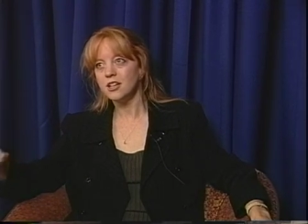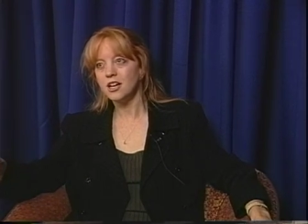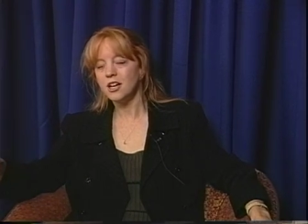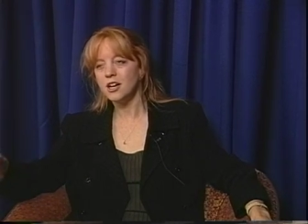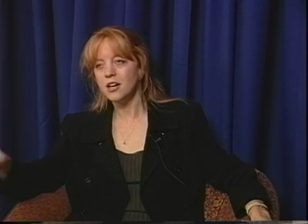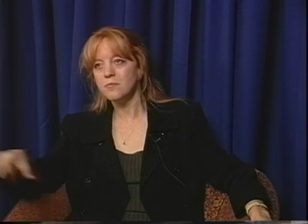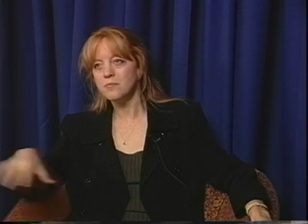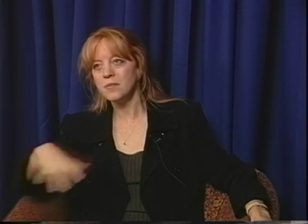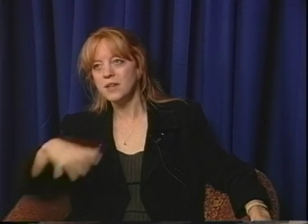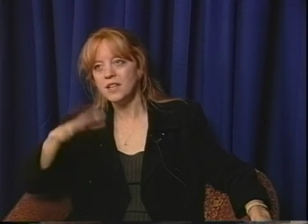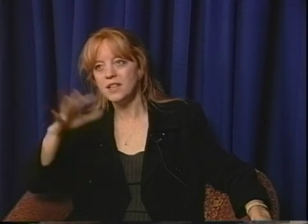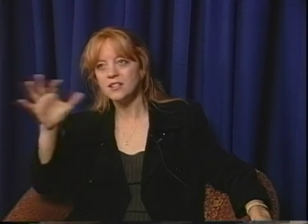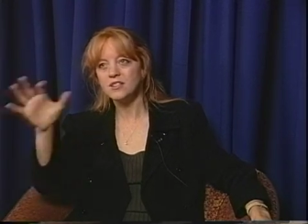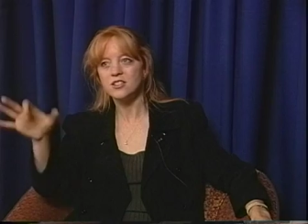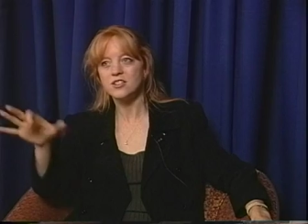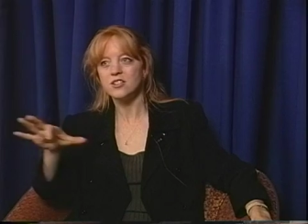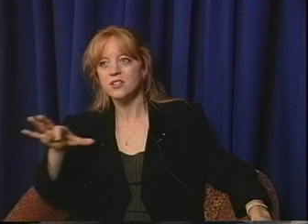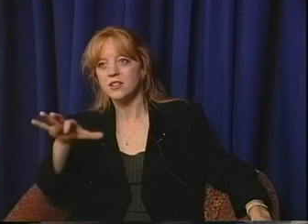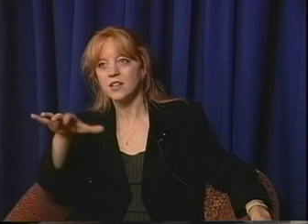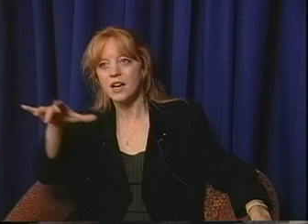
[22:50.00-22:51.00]
a
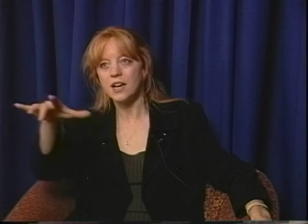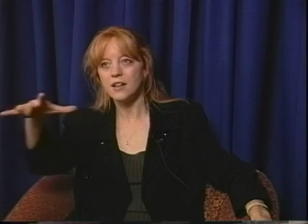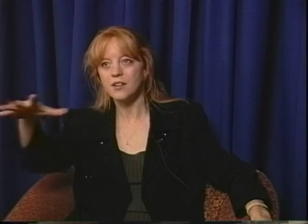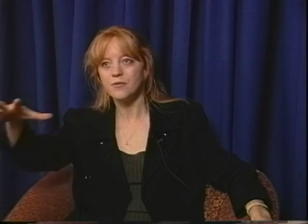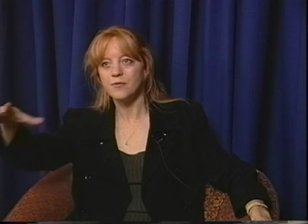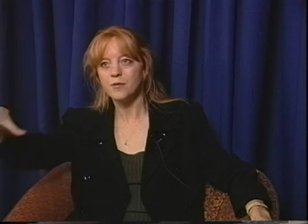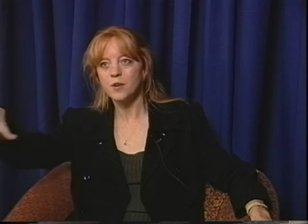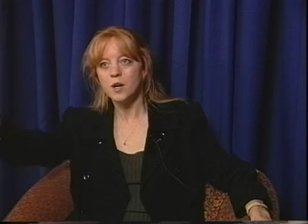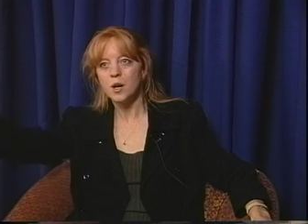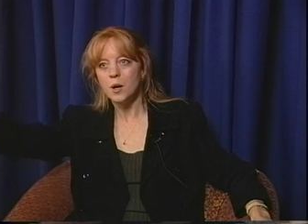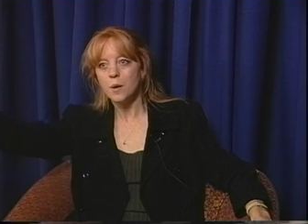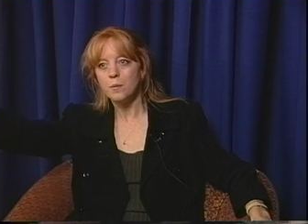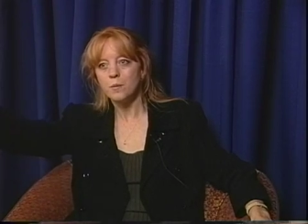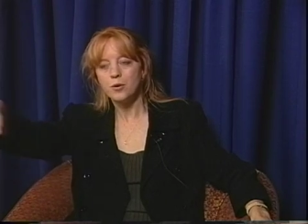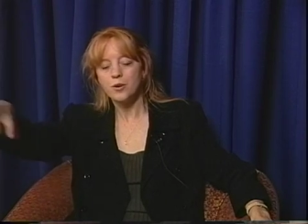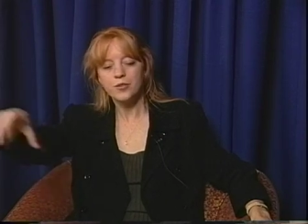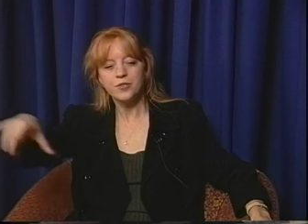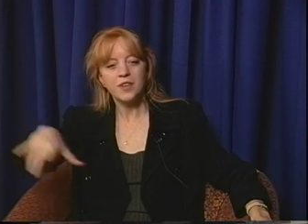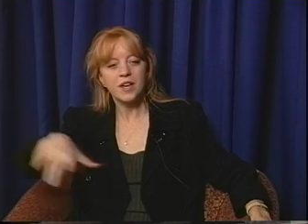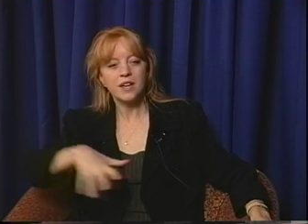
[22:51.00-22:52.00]
means to kind of
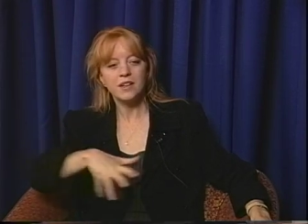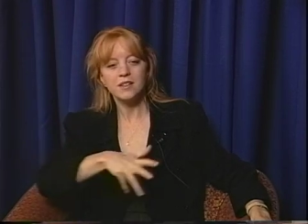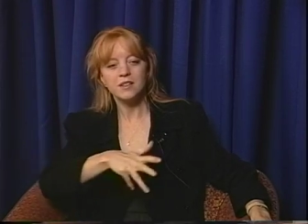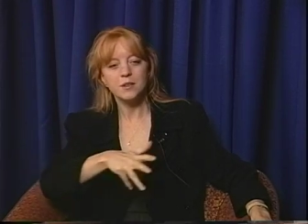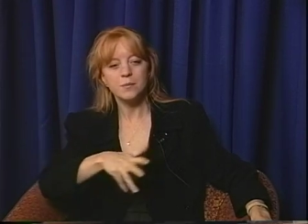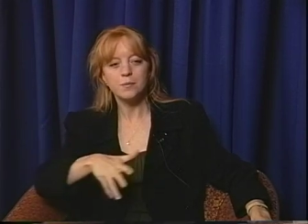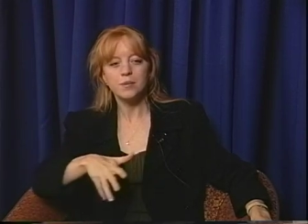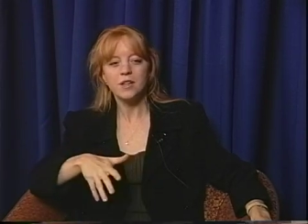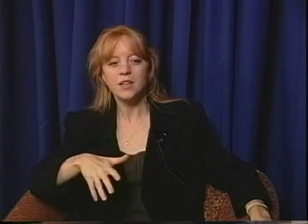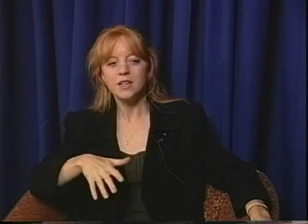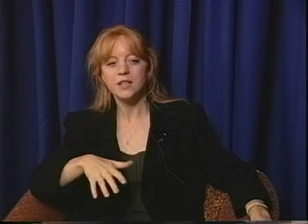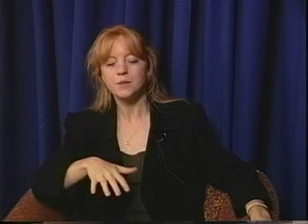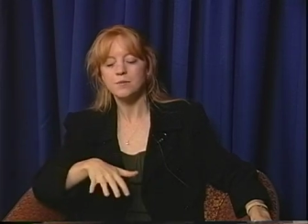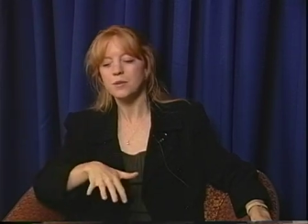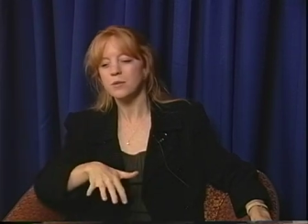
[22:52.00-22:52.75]
put that into place.